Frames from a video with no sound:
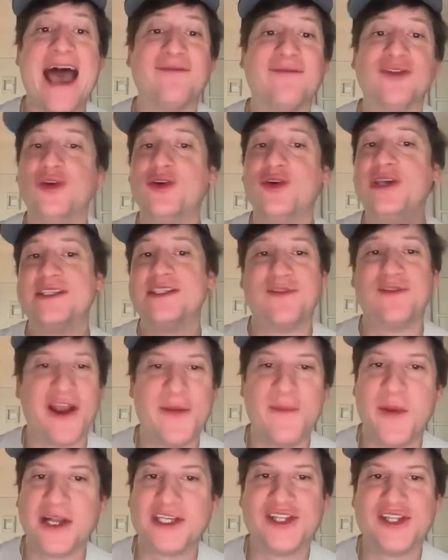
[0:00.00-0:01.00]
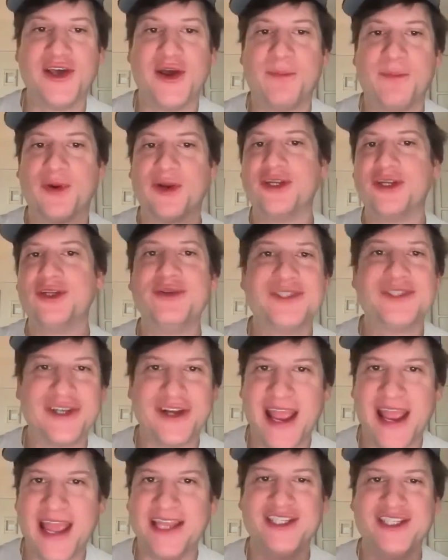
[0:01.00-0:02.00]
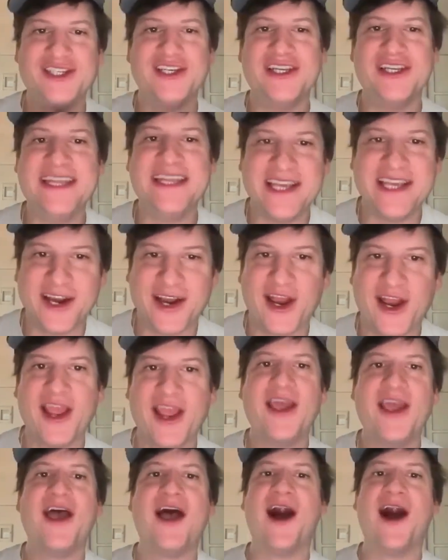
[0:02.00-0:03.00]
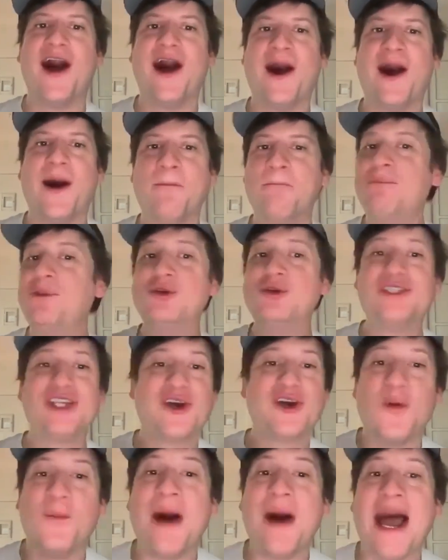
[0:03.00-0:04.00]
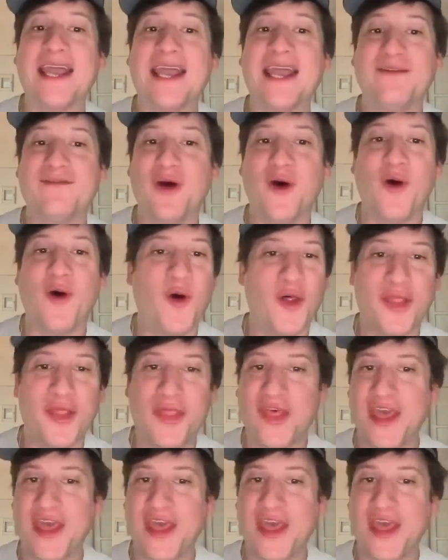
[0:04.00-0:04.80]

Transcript: Luke is very much the producer, engineer, uh, musical mind of the whole thing.